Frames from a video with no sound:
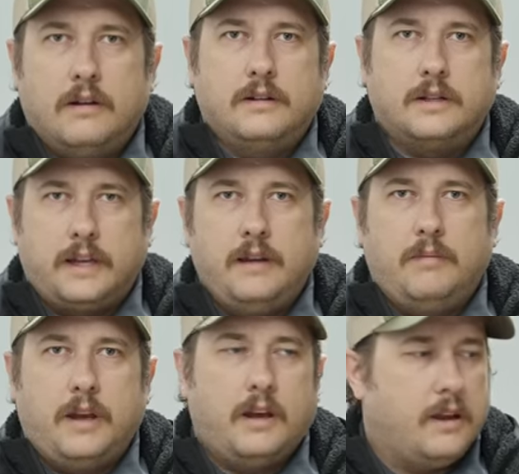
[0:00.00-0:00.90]
to keep
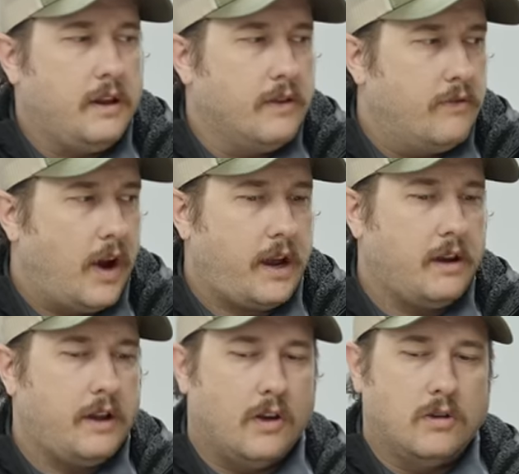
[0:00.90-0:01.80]
me in the fight.
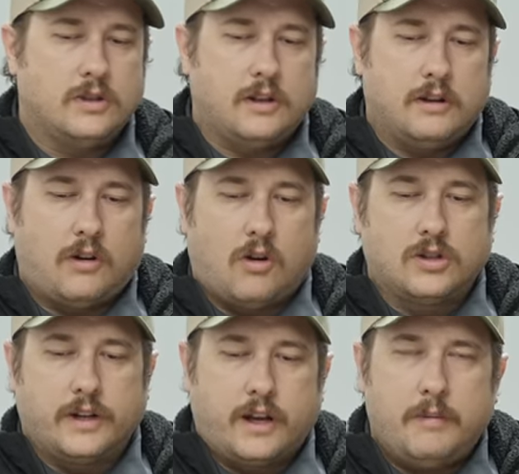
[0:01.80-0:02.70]
And those
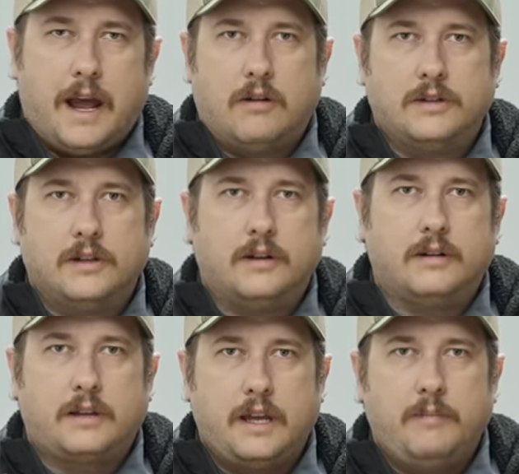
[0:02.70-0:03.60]
largely come down
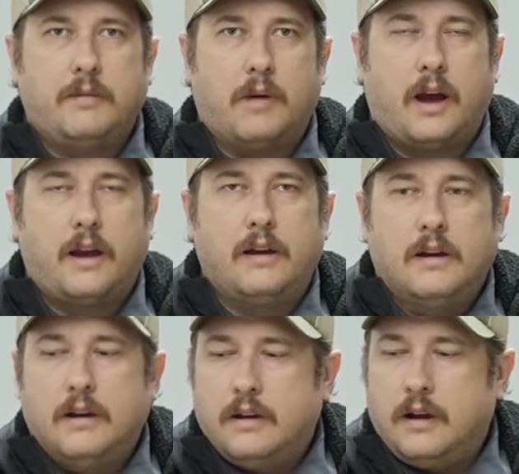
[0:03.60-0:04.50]
to keeping my
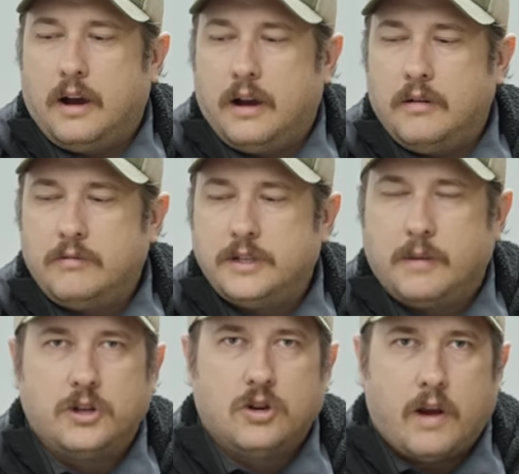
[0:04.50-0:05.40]

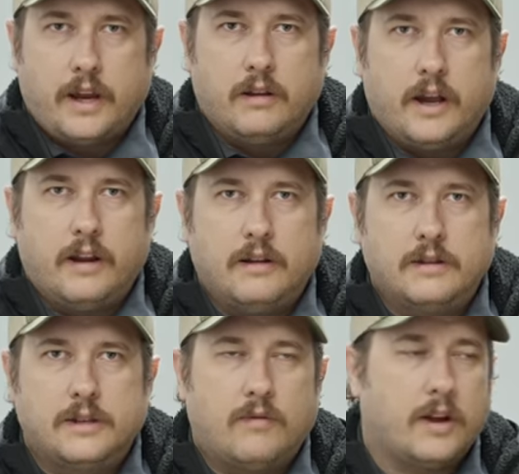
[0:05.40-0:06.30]
temperature regulated
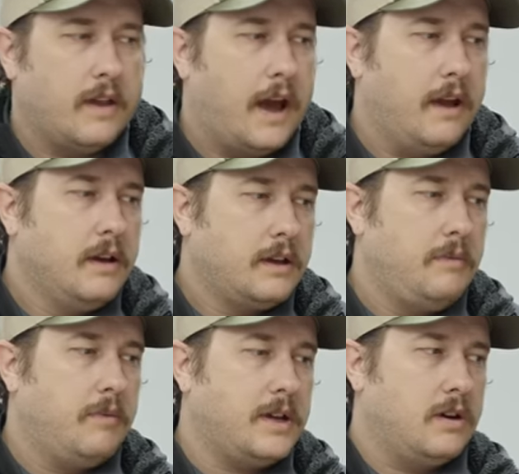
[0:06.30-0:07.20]
and stuff like that,
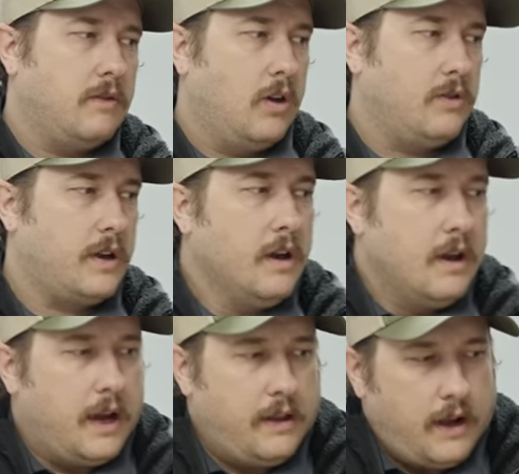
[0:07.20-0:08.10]
keeping myself healthy.
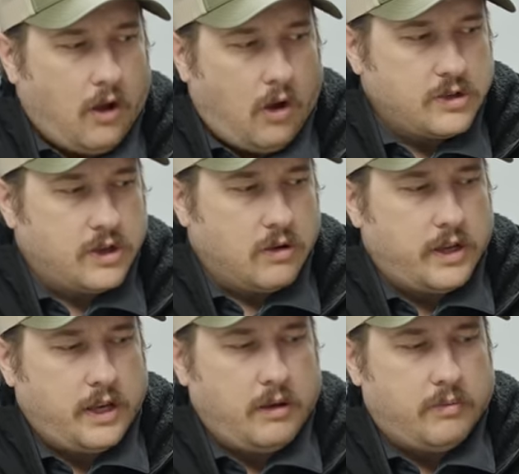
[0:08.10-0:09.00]
And then I'll also
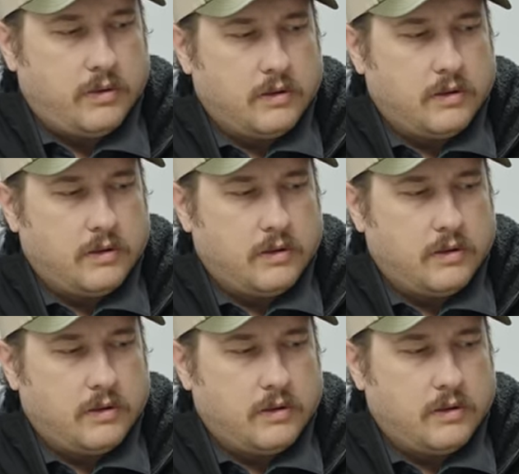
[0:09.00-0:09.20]
keep